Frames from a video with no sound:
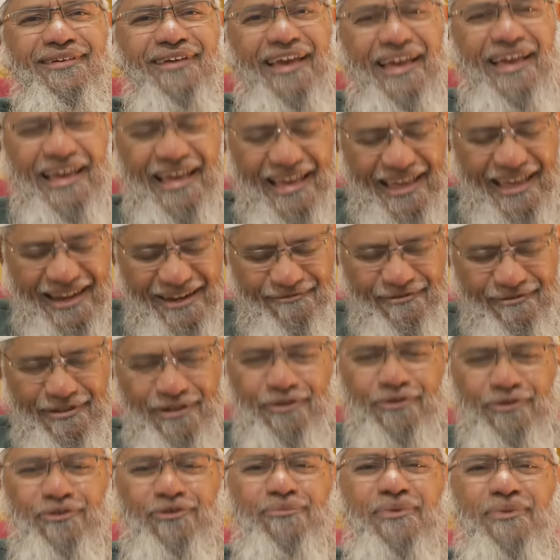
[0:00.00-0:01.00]
and we
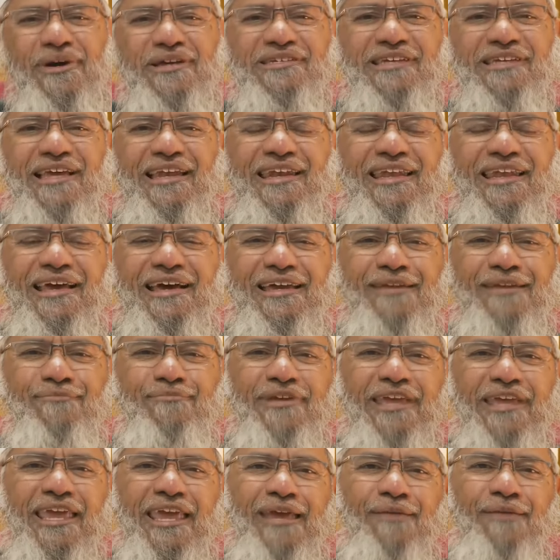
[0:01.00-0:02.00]
grew, mashallah. It
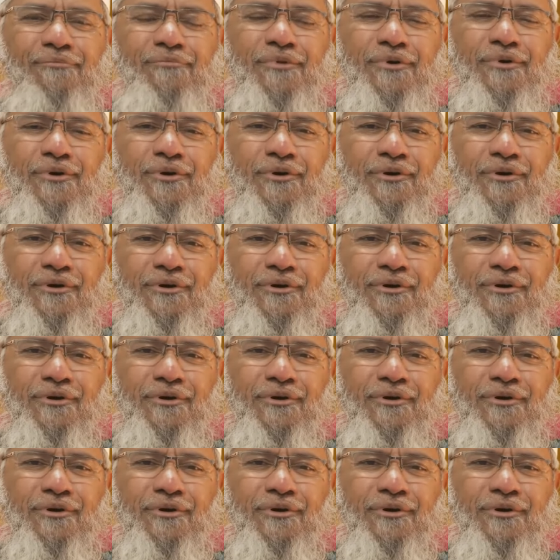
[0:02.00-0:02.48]
became,